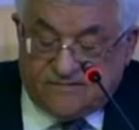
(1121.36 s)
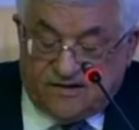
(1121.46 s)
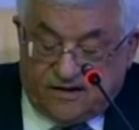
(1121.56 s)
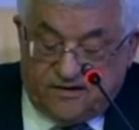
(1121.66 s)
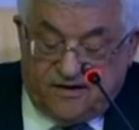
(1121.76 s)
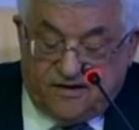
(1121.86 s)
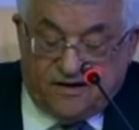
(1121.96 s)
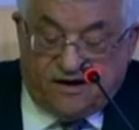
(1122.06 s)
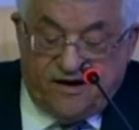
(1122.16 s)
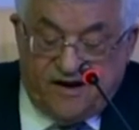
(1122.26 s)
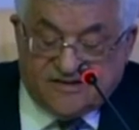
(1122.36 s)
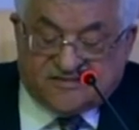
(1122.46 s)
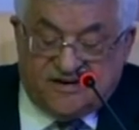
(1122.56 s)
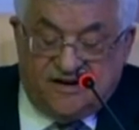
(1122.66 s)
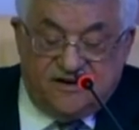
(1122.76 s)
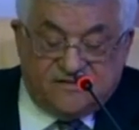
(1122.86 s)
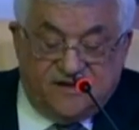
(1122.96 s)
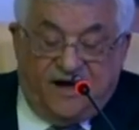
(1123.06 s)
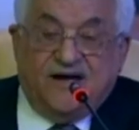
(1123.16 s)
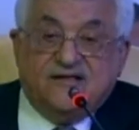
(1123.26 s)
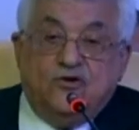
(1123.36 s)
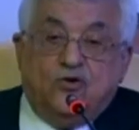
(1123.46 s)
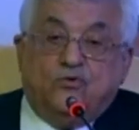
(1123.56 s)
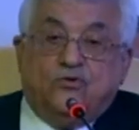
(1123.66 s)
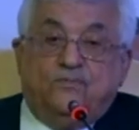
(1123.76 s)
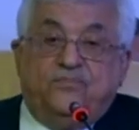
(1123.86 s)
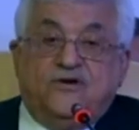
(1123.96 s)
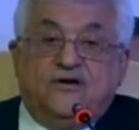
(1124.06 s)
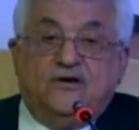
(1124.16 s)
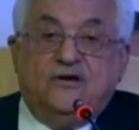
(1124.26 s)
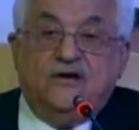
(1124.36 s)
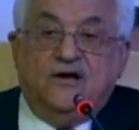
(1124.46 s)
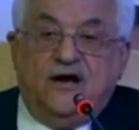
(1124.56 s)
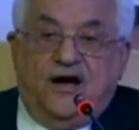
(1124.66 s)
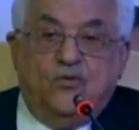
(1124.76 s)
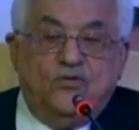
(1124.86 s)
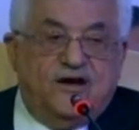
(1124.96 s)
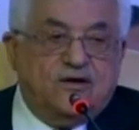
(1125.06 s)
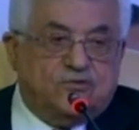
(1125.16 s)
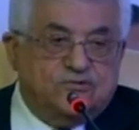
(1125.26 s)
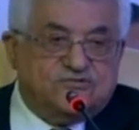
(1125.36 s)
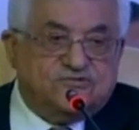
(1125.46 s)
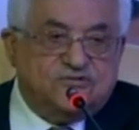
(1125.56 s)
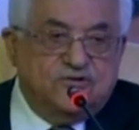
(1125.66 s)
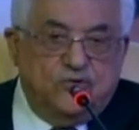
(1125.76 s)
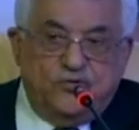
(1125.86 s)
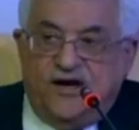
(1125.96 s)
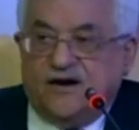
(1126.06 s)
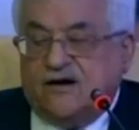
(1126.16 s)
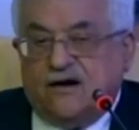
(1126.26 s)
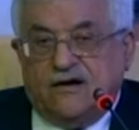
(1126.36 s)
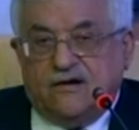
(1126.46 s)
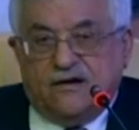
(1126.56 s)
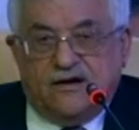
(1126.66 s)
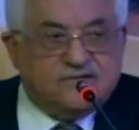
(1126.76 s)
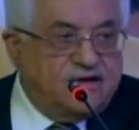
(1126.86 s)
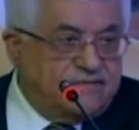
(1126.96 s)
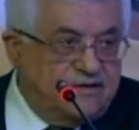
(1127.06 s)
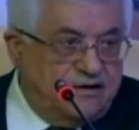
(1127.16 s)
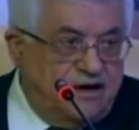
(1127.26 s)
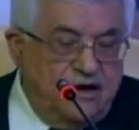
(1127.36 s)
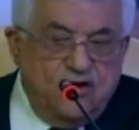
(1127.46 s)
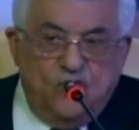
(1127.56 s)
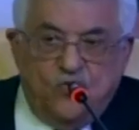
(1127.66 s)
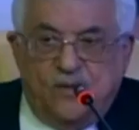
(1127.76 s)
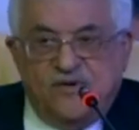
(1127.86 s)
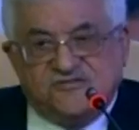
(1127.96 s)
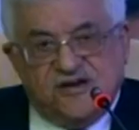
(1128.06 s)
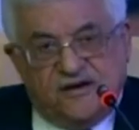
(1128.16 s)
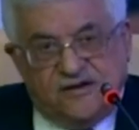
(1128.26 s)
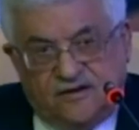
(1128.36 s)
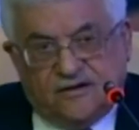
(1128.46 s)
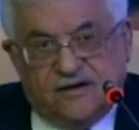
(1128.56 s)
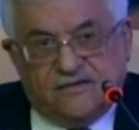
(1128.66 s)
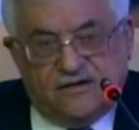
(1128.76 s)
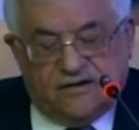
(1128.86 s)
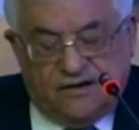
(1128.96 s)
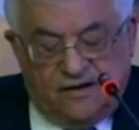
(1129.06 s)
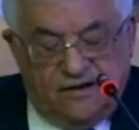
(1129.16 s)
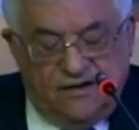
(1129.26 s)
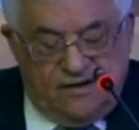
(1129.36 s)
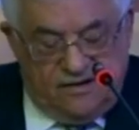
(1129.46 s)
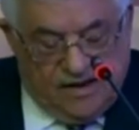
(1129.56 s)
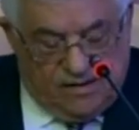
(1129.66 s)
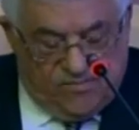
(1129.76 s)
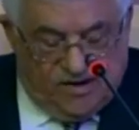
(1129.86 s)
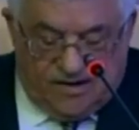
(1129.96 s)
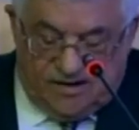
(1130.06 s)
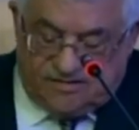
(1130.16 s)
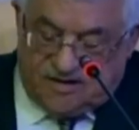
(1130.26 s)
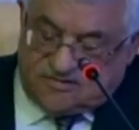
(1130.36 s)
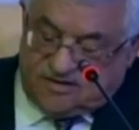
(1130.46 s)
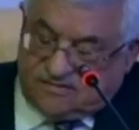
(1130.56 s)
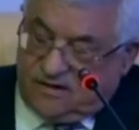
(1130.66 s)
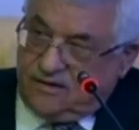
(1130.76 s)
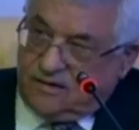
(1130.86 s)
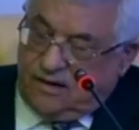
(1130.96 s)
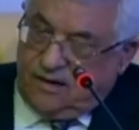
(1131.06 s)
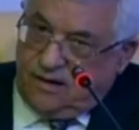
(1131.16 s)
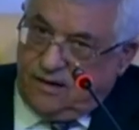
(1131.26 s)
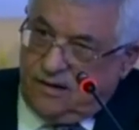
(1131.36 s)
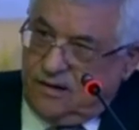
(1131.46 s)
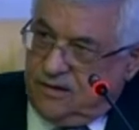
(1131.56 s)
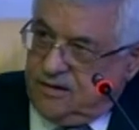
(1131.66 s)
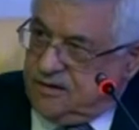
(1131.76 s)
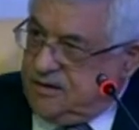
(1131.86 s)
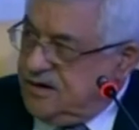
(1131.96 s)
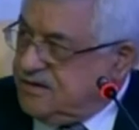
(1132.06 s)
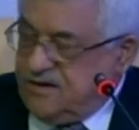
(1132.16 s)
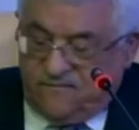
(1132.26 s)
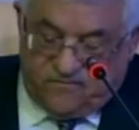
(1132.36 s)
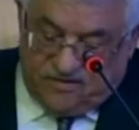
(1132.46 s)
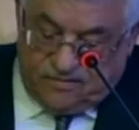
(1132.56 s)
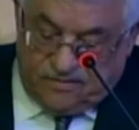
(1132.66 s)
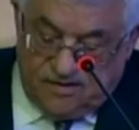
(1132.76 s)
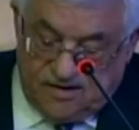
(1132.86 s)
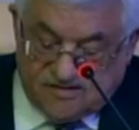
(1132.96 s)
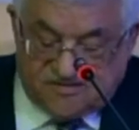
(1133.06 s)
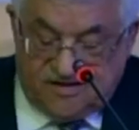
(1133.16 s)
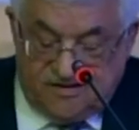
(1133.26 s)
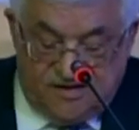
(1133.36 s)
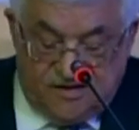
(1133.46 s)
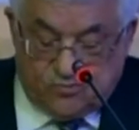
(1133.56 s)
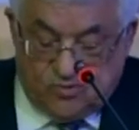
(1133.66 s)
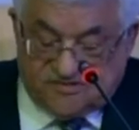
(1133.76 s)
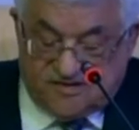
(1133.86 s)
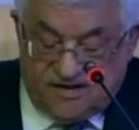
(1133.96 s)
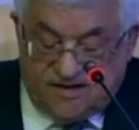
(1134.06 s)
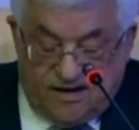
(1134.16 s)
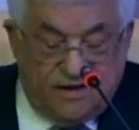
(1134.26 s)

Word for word: In this context, I note the report of the European Union Councils on Jerusalem. There are several decisions and projects which we hope to put into concrete action and implementation.